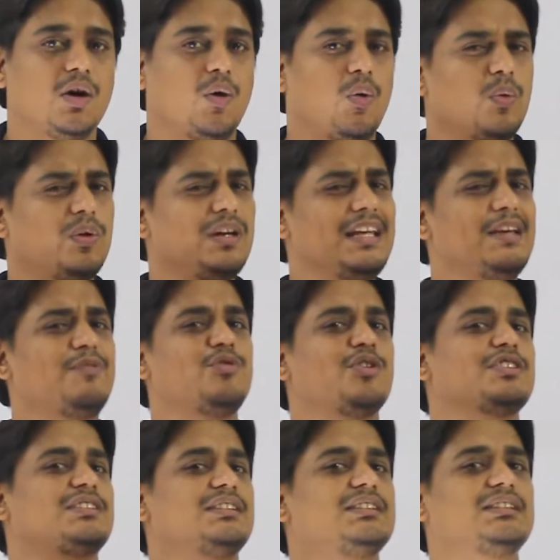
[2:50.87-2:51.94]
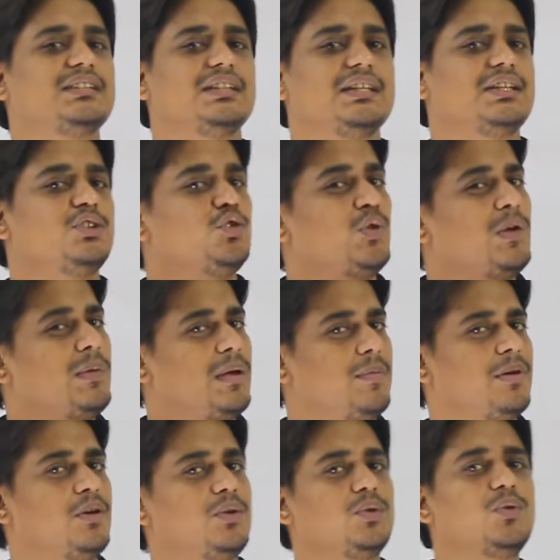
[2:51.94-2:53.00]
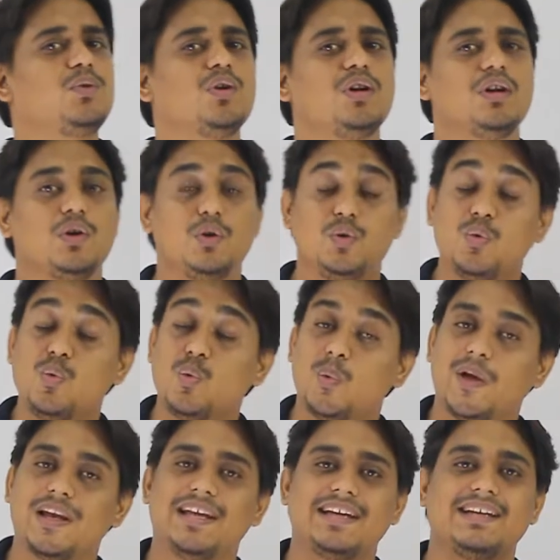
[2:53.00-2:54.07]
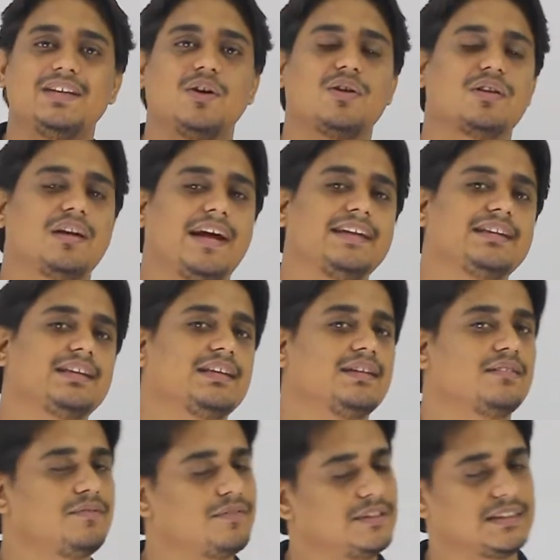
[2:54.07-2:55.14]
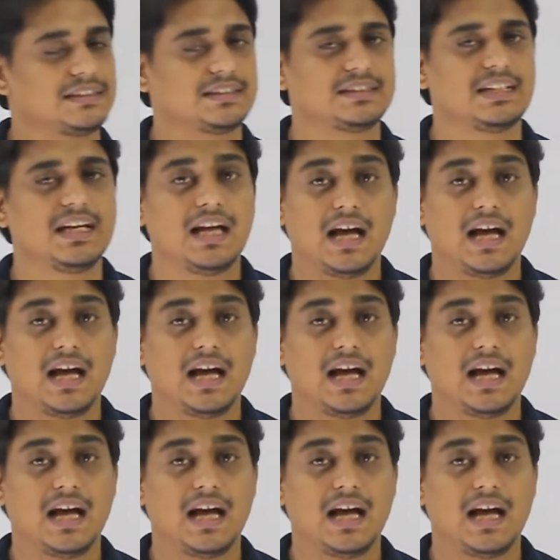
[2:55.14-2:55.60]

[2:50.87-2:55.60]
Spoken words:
Only if you are sincere, you will be able to do well in your 9th physics.